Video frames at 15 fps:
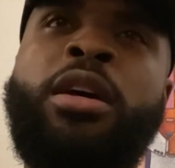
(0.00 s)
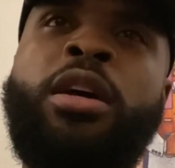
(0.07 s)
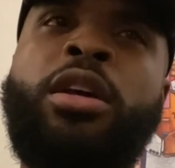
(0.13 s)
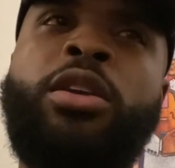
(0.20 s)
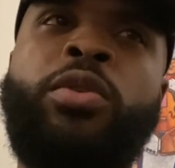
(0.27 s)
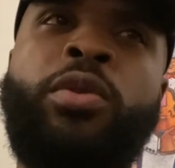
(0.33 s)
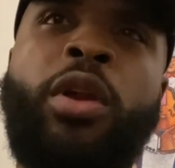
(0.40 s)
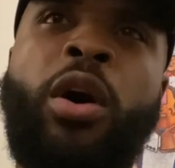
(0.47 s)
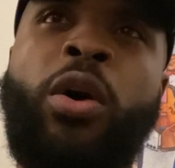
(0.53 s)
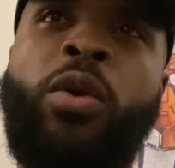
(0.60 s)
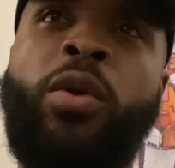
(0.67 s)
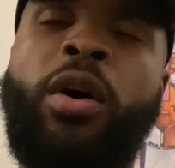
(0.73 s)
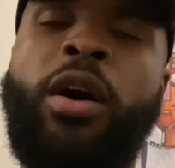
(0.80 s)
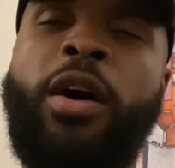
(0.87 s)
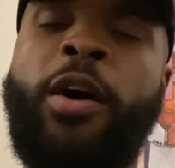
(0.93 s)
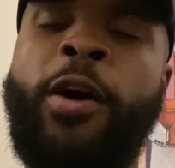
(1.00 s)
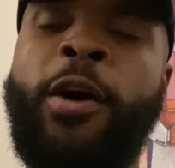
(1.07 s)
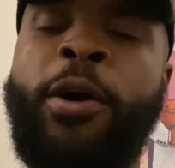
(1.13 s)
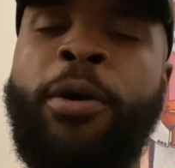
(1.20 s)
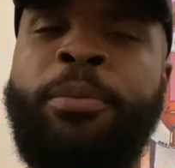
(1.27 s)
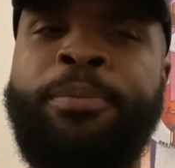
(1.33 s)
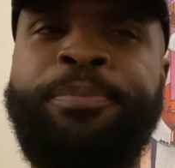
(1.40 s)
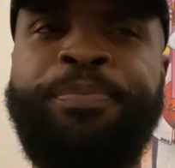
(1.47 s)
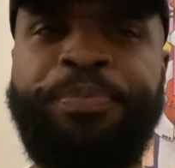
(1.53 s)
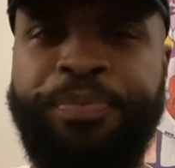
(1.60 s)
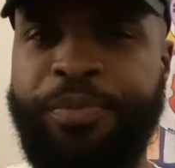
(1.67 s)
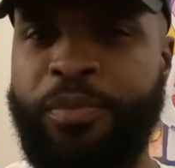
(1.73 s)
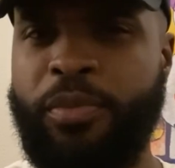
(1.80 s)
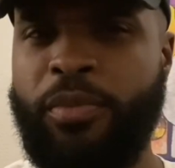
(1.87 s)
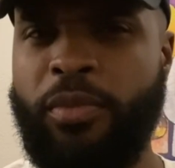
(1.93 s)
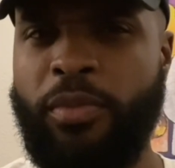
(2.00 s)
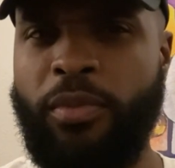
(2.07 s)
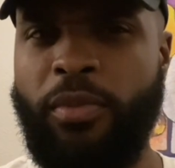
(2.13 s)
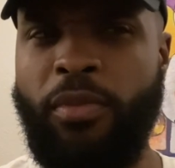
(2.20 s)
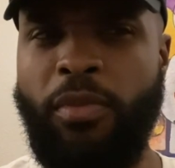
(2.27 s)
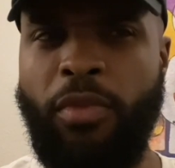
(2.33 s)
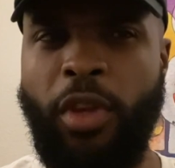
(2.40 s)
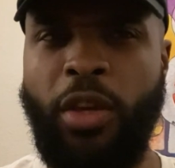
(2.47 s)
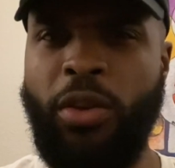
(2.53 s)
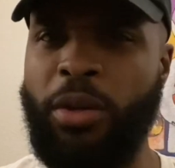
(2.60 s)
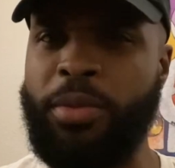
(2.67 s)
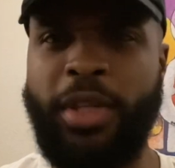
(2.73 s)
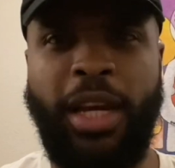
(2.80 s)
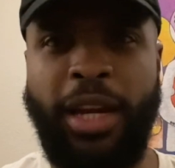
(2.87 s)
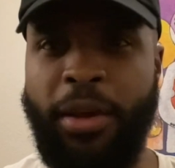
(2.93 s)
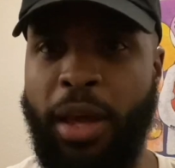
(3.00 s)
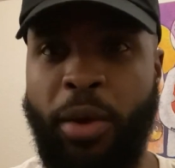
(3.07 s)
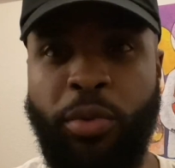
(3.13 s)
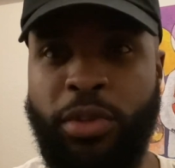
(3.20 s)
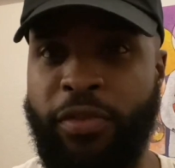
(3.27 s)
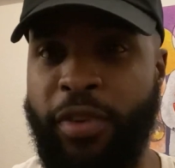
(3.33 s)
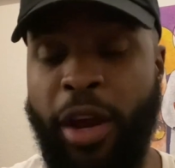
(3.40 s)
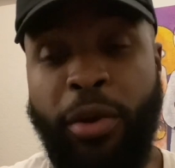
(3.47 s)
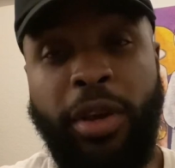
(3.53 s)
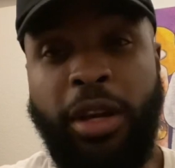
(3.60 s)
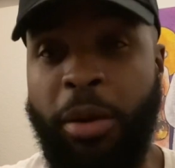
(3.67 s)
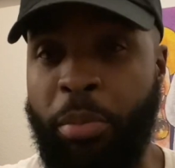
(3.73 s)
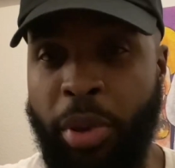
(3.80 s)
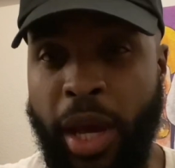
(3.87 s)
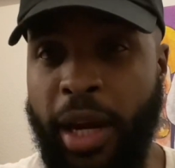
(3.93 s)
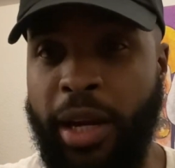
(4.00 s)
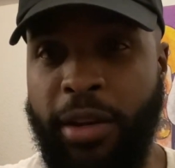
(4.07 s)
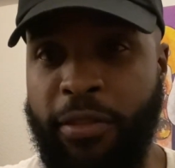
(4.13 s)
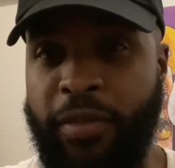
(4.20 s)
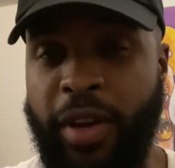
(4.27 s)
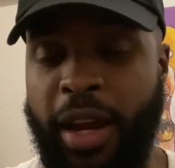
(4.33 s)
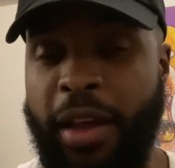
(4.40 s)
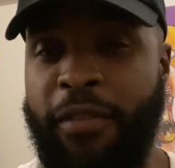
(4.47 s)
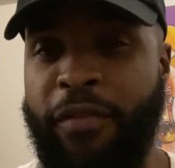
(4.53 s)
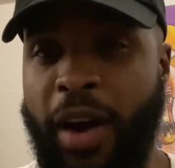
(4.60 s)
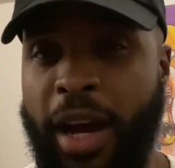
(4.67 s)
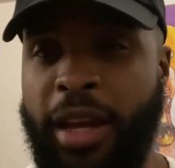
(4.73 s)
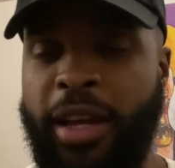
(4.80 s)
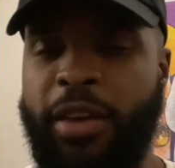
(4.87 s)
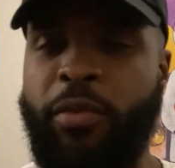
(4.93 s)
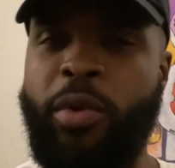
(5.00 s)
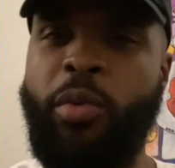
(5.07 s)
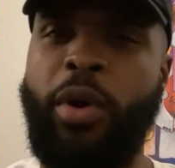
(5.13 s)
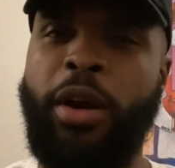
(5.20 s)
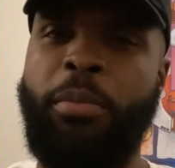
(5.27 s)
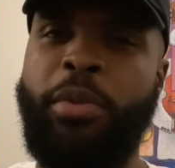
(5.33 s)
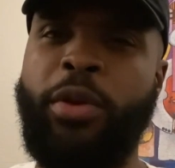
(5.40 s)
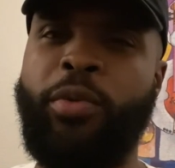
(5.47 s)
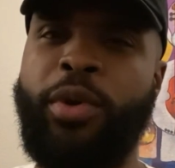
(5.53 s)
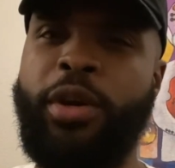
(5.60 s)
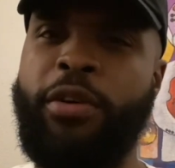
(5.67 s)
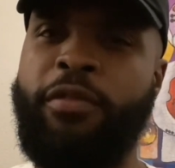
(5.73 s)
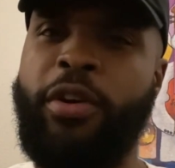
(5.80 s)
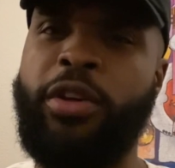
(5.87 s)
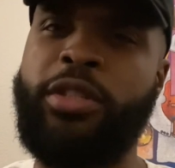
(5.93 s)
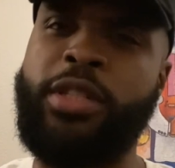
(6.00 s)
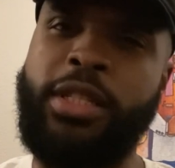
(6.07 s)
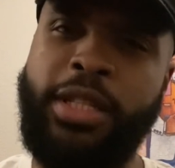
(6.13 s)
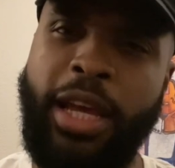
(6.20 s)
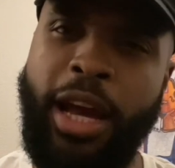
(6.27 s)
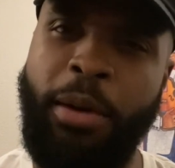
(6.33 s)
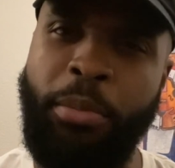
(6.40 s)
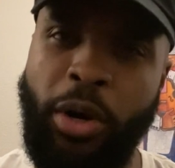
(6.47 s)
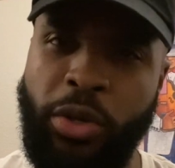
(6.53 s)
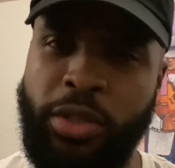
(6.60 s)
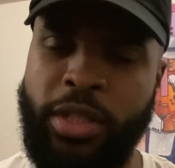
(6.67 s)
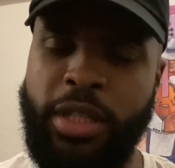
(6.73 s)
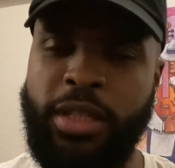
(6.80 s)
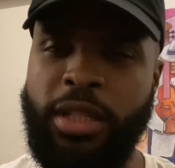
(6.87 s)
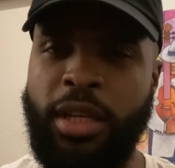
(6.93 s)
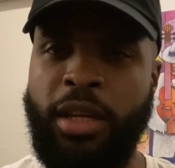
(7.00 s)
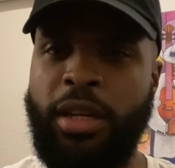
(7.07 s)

You know, um, you know what I'm saying? And, it was very competitive in that fight, if we want to be real, versus Kambosos.